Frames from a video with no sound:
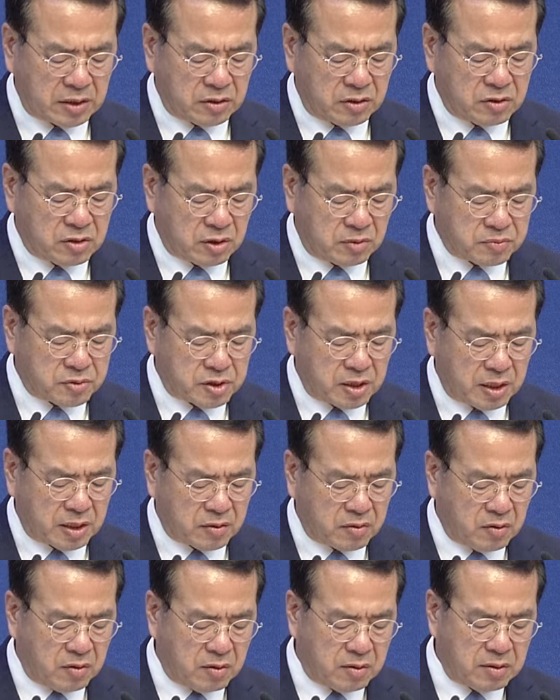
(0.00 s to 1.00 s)
through
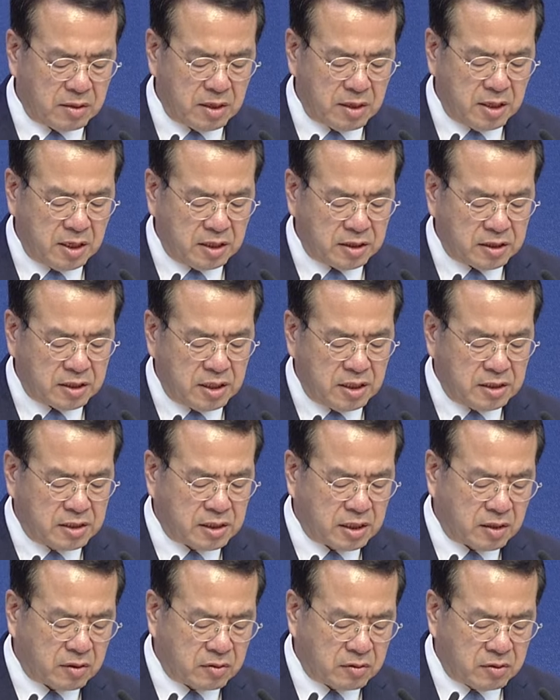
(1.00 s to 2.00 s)
the academies in
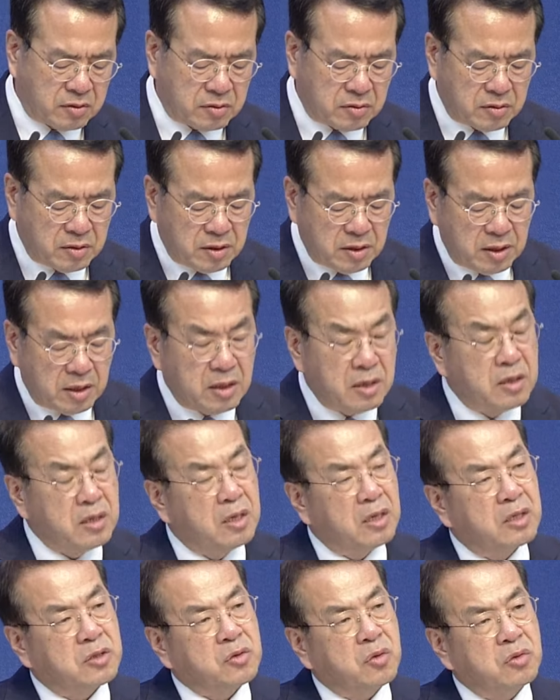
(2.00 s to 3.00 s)
Korea,
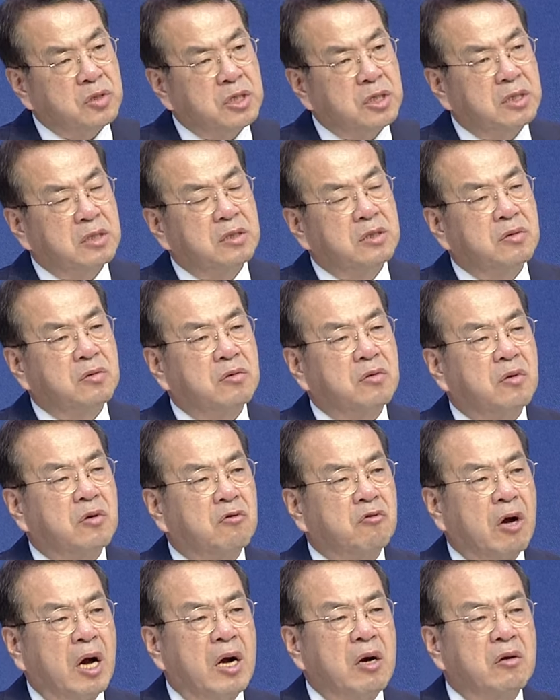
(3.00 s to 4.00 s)
about
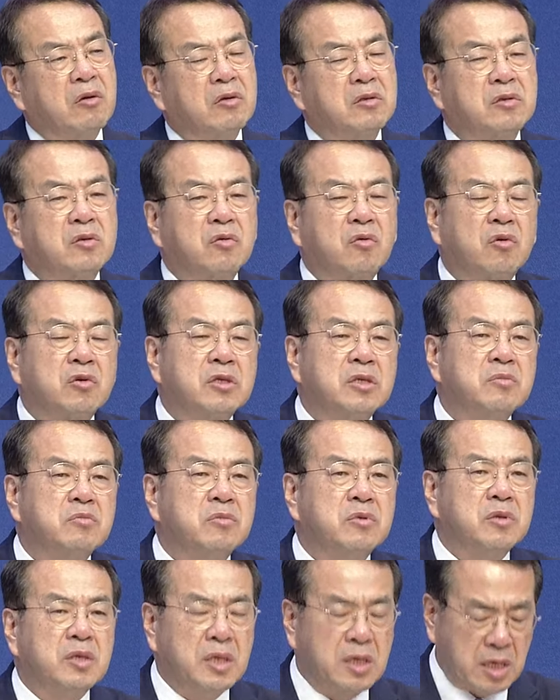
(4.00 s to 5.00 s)
350
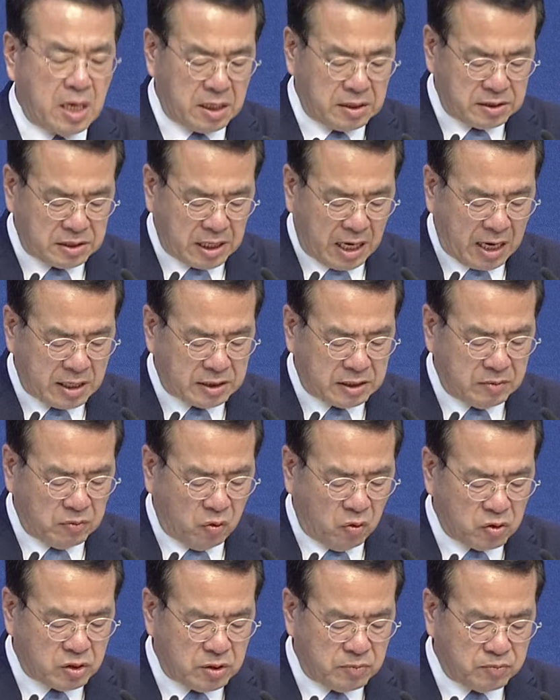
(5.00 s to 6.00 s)
ministers
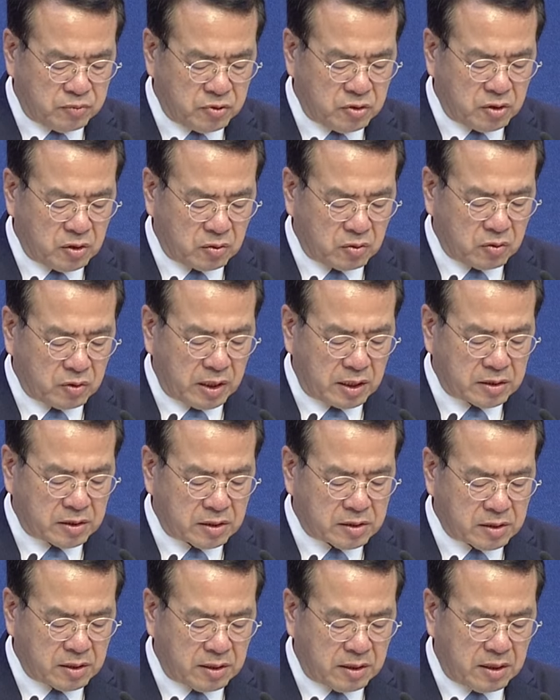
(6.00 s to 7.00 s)
pre-registered
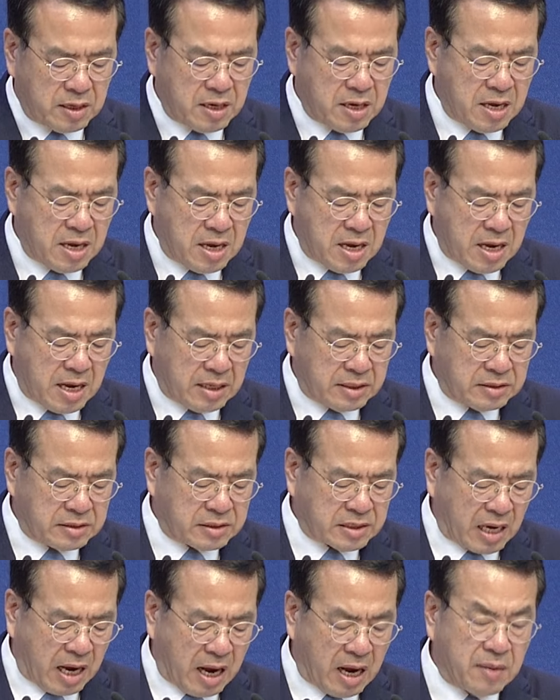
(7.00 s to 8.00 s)
and about
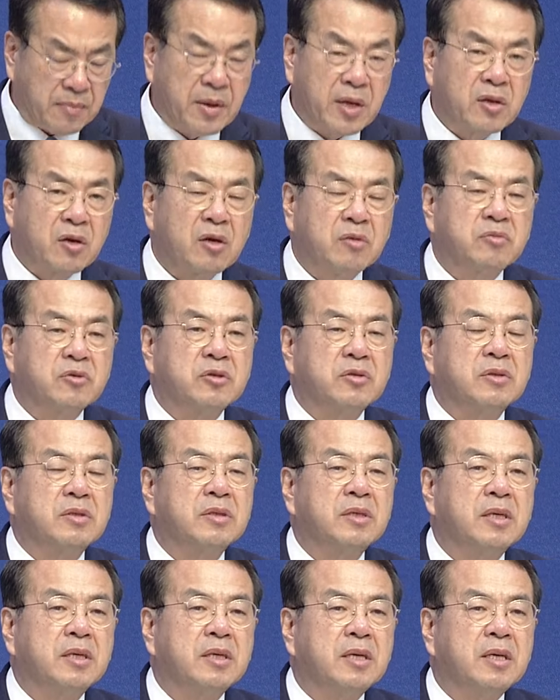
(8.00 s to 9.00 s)
40 to
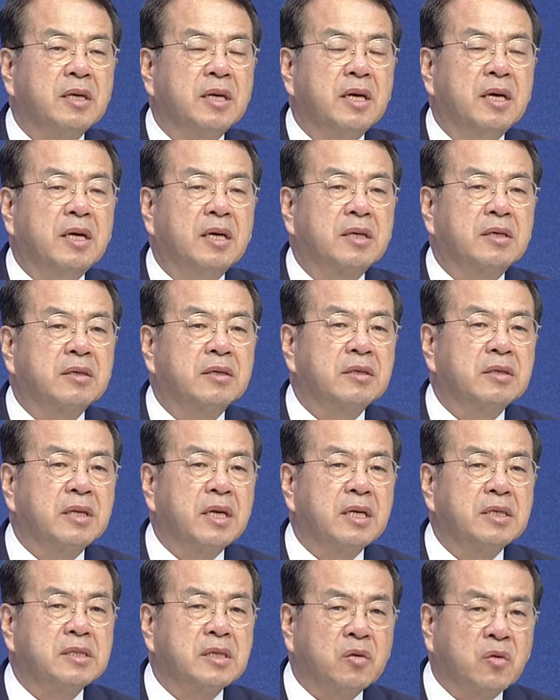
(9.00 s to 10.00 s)
50 registered
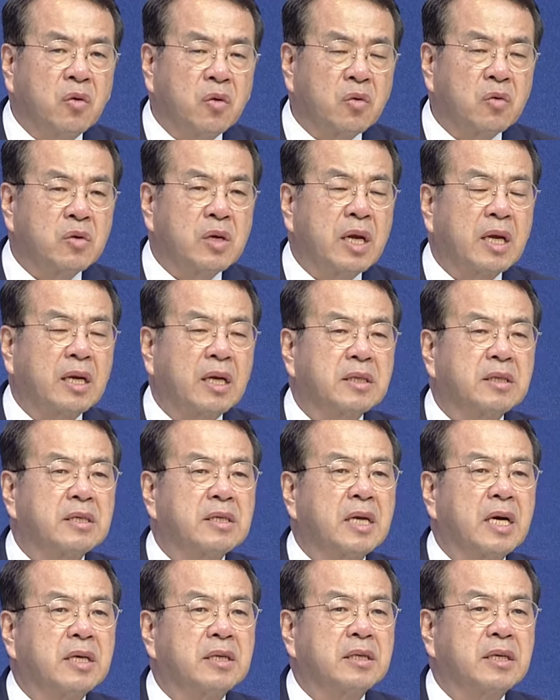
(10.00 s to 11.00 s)
on-site.
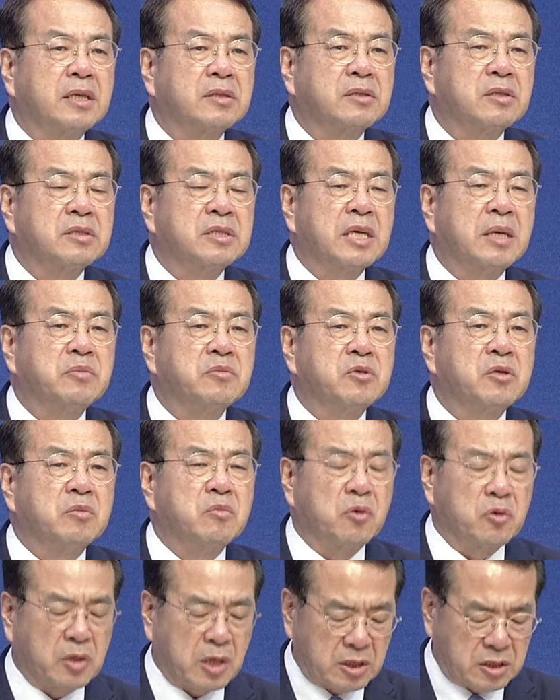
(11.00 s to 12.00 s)
And this brings a
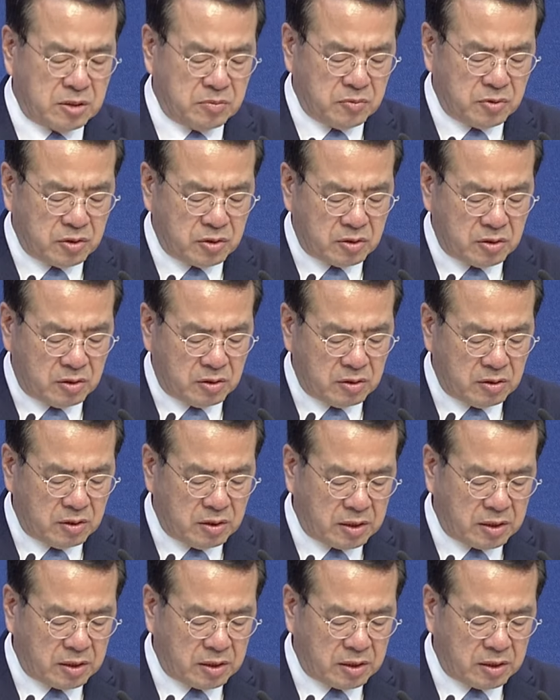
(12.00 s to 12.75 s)
total of